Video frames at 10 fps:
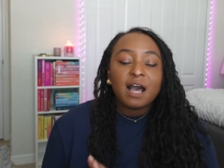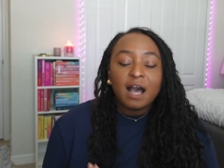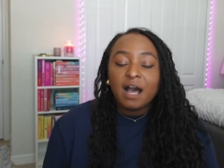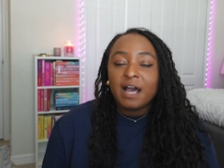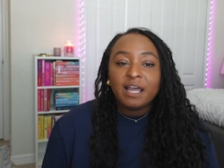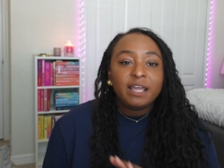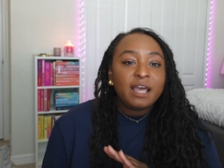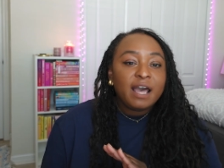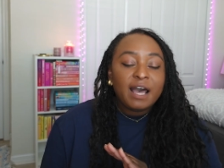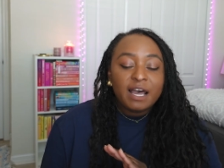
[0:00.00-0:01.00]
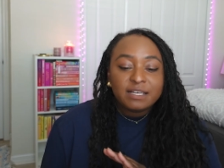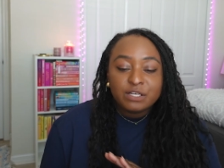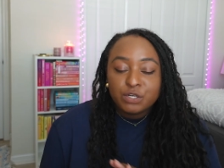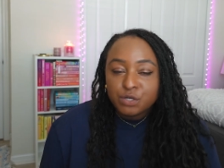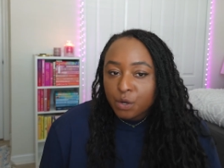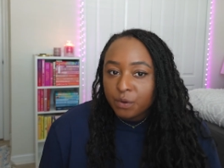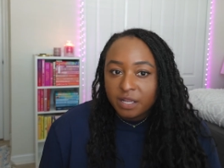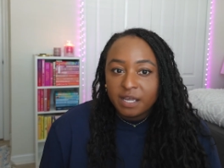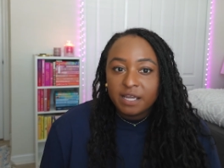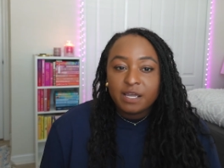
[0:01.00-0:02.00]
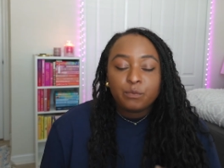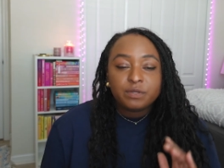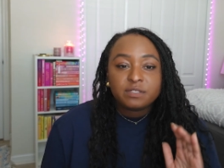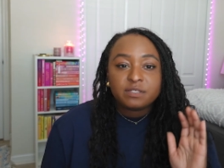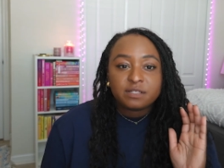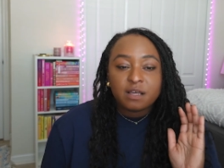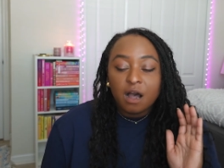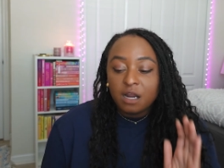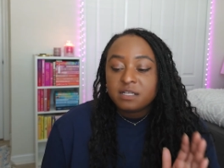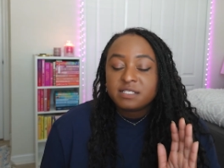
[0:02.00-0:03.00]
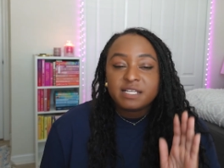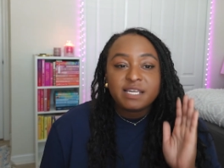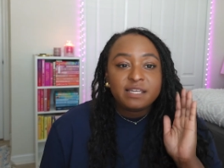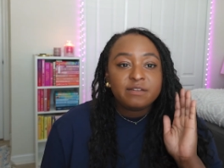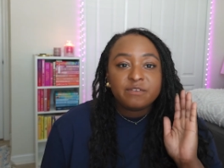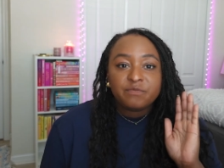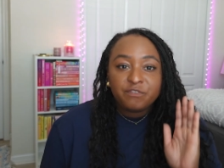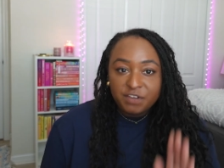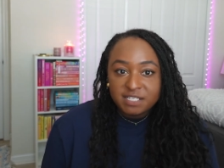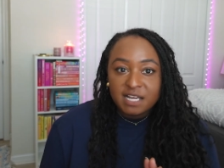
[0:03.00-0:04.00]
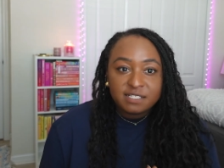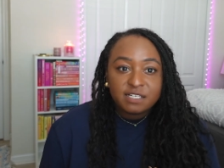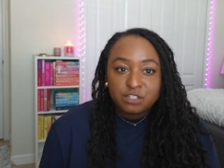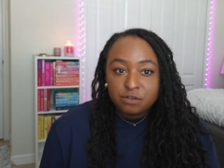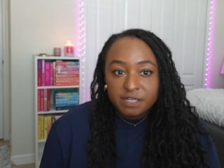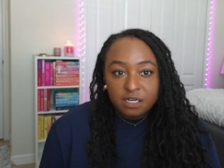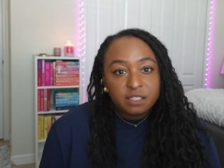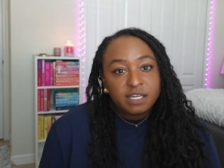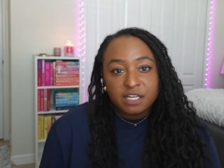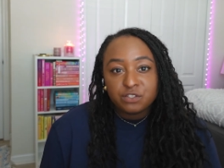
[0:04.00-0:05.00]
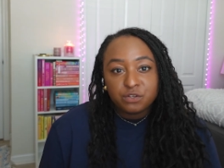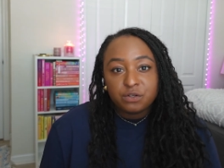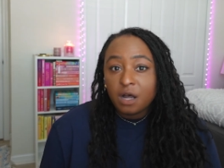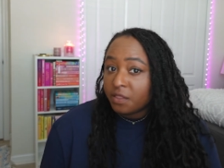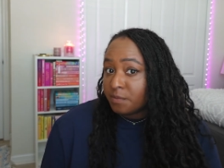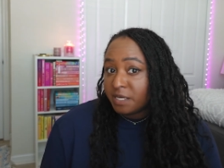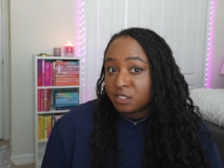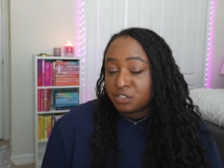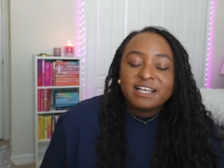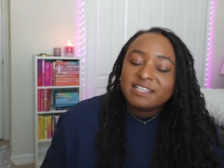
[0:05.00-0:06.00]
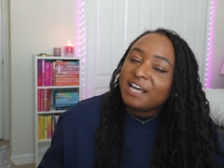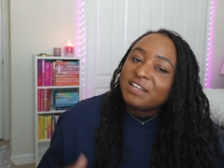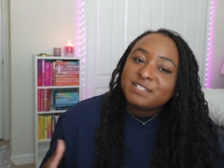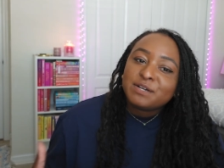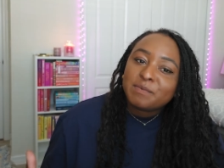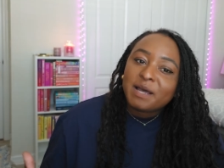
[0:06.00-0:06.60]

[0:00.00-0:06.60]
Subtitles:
I had no glare. It was honestly fantastic to read on the Kindle on the beach. Now let's talk about